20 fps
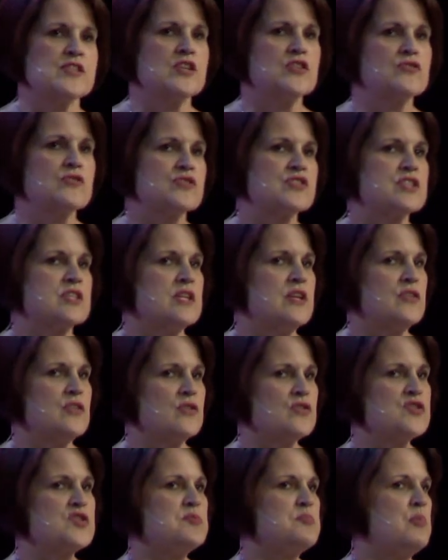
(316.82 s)
interested in
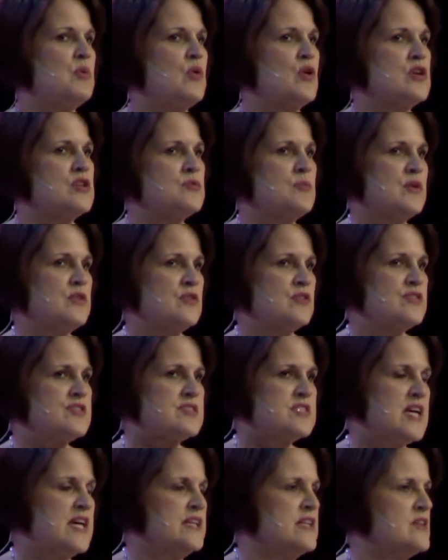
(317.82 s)
their sport, whether
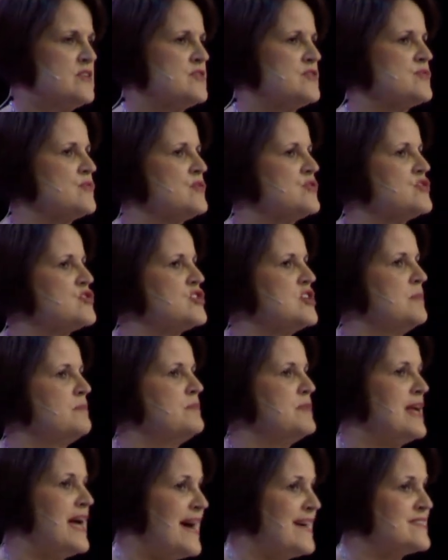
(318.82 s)
it's tennis or
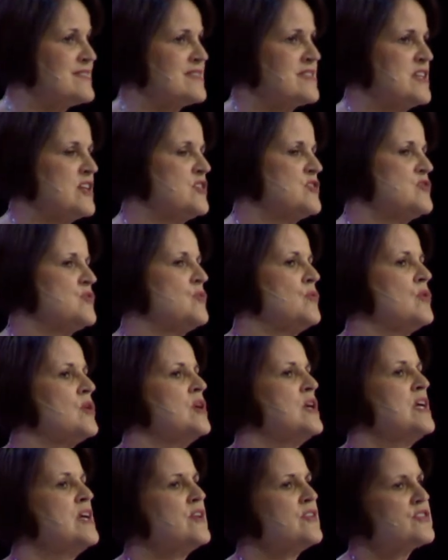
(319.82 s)
gymnastics or